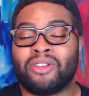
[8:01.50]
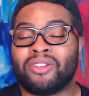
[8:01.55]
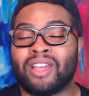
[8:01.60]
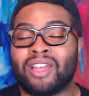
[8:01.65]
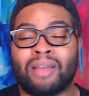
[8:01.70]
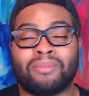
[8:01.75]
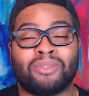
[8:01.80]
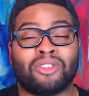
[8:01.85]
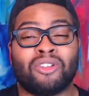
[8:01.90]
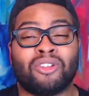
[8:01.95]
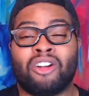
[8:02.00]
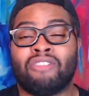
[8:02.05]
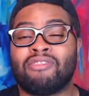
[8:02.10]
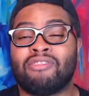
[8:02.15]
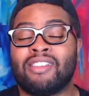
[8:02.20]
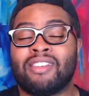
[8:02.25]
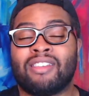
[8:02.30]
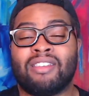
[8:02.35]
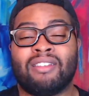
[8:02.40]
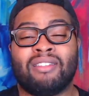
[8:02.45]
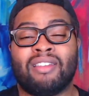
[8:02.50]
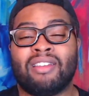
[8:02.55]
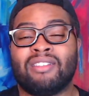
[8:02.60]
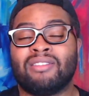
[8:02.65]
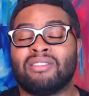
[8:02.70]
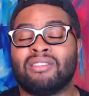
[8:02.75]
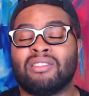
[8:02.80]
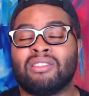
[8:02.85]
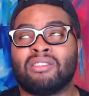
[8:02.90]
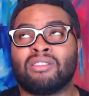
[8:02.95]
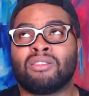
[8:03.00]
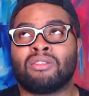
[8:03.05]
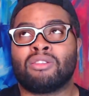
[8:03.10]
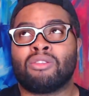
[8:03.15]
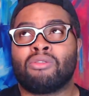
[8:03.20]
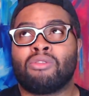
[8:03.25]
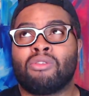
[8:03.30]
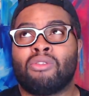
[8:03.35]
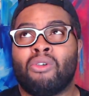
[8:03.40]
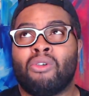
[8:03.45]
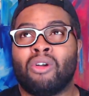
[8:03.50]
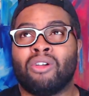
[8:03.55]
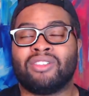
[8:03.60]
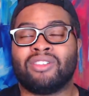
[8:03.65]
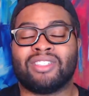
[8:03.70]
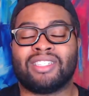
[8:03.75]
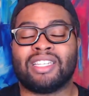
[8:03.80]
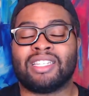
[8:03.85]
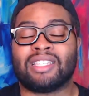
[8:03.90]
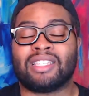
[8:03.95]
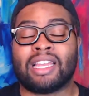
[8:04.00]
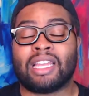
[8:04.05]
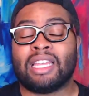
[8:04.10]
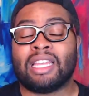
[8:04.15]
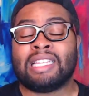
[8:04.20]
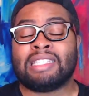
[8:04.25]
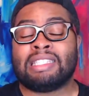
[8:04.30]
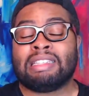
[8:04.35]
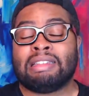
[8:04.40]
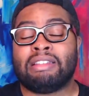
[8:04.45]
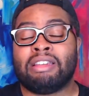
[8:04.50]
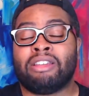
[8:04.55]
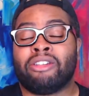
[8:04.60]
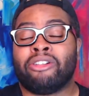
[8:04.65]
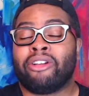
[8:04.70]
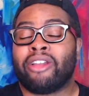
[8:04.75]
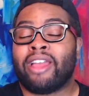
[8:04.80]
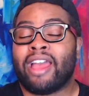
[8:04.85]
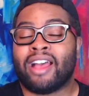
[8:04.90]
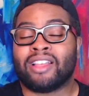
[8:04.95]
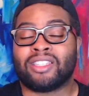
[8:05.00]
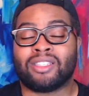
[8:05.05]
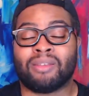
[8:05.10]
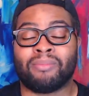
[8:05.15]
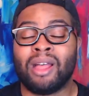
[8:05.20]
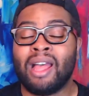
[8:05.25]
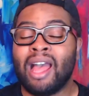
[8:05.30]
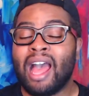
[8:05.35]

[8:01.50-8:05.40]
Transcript: times, her articulation is gorgeous. It's like, it's an eargasm.